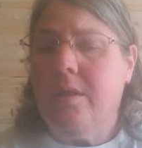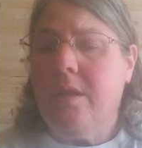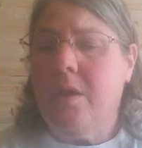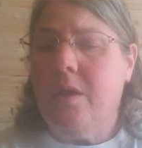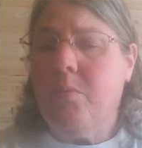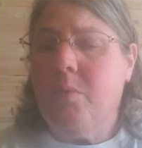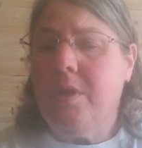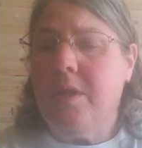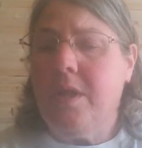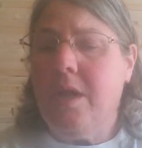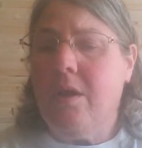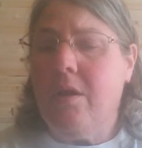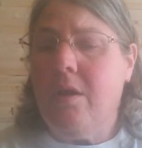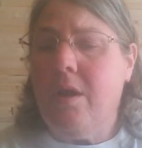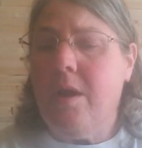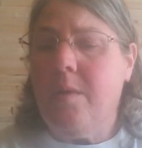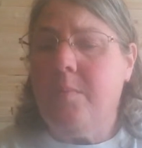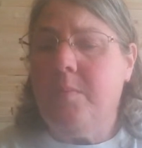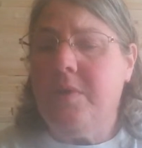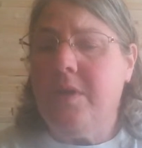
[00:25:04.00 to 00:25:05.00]
Then when they are
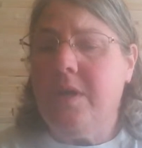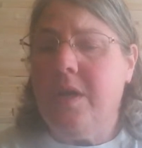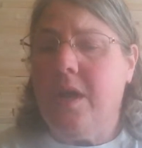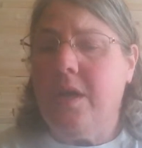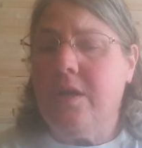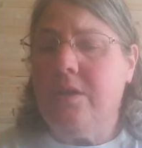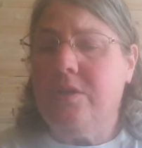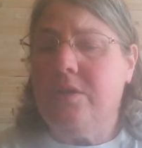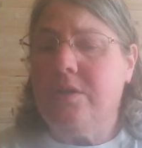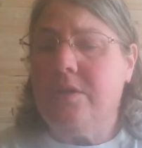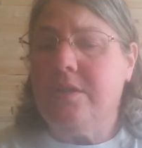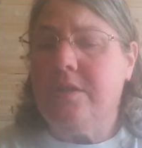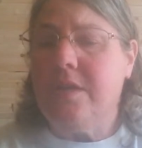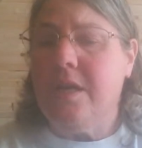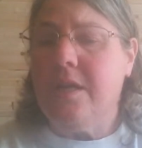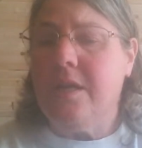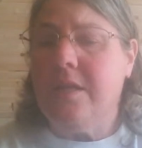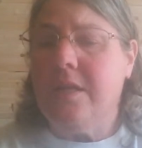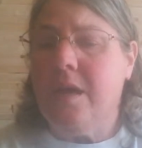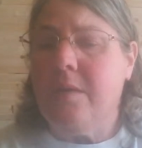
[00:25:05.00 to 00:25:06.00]
empty, I just
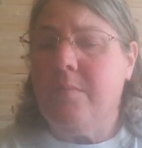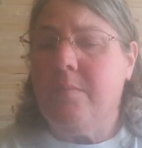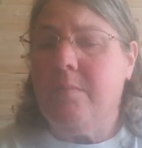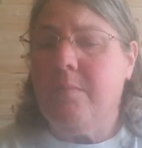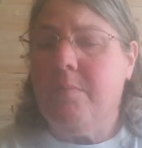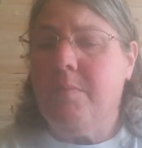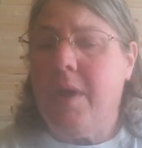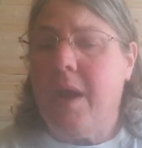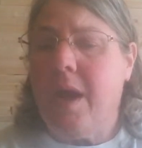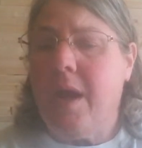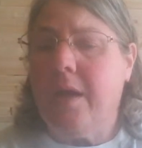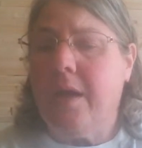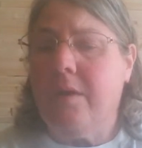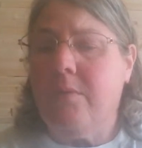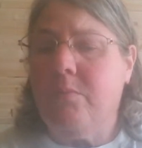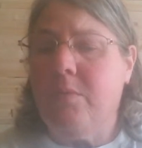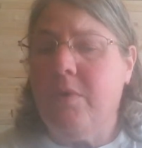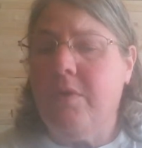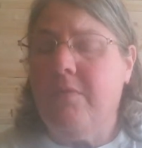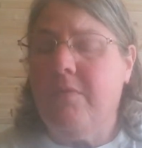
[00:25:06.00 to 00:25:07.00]
take them back
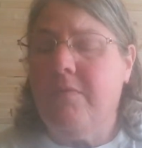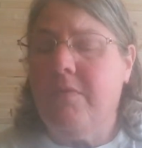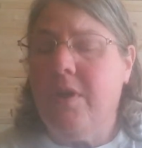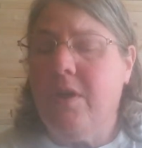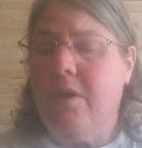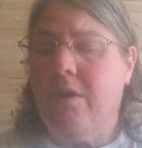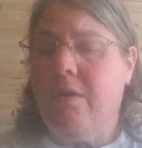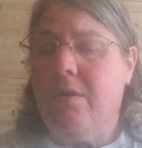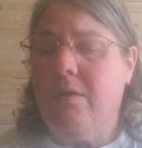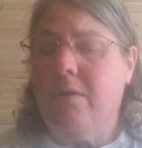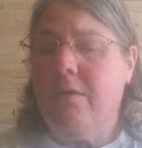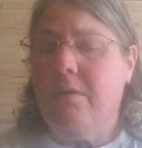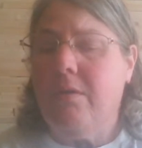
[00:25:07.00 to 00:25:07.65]
and refill.